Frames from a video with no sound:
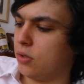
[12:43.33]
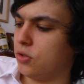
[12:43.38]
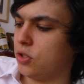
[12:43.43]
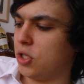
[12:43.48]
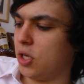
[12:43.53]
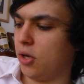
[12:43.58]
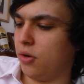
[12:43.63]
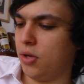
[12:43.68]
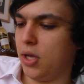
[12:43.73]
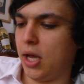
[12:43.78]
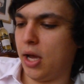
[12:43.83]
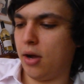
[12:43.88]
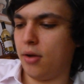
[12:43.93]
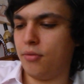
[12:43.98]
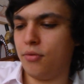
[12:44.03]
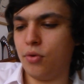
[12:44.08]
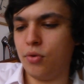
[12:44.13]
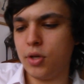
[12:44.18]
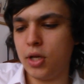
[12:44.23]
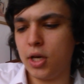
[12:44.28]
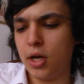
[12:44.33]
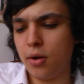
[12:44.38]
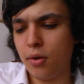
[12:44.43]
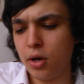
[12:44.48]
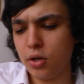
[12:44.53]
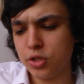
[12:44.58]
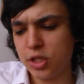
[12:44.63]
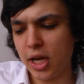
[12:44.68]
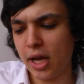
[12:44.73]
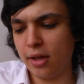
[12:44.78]
So yeah, I thought, you know,
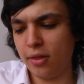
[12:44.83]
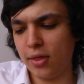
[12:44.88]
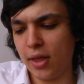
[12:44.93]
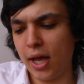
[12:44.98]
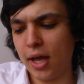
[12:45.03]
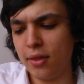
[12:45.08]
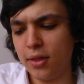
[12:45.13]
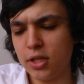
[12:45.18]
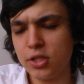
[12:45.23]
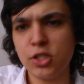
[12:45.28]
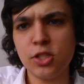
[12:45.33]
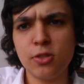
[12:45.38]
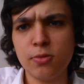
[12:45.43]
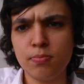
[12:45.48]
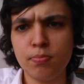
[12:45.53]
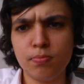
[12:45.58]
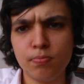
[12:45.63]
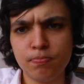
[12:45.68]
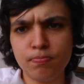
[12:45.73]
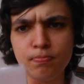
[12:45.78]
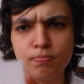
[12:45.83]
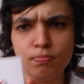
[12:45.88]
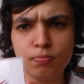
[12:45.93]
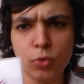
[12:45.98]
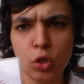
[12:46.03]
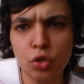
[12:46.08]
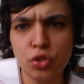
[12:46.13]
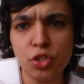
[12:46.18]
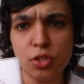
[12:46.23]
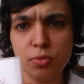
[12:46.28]
I'll take that. That's
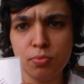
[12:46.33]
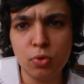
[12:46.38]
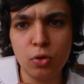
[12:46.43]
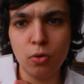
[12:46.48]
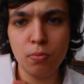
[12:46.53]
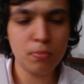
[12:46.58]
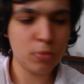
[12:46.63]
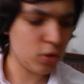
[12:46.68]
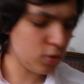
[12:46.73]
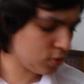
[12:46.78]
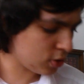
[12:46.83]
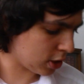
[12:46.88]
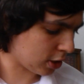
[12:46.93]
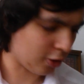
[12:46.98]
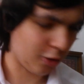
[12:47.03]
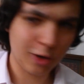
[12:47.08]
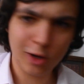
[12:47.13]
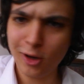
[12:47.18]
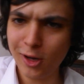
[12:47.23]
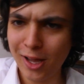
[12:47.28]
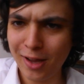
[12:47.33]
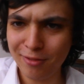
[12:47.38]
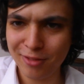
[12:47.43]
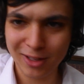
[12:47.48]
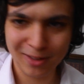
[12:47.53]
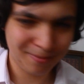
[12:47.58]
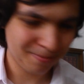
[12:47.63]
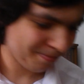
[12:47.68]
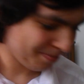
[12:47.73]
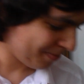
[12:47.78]
got some good music on. I'll have
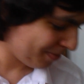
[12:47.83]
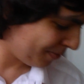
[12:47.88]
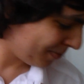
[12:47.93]
it.